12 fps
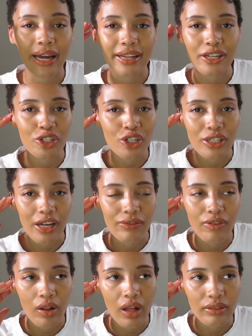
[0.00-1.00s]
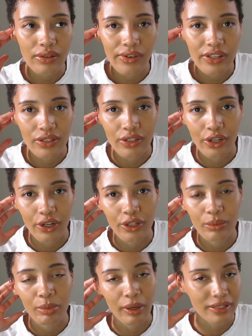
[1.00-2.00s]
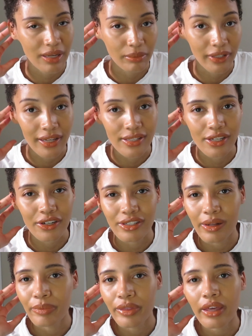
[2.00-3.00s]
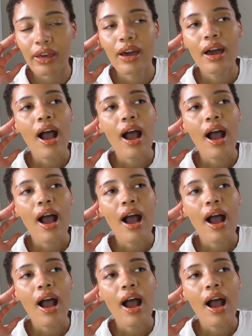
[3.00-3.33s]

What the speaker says: I didn't just like fall off the face of the earth because I'm lazy or something.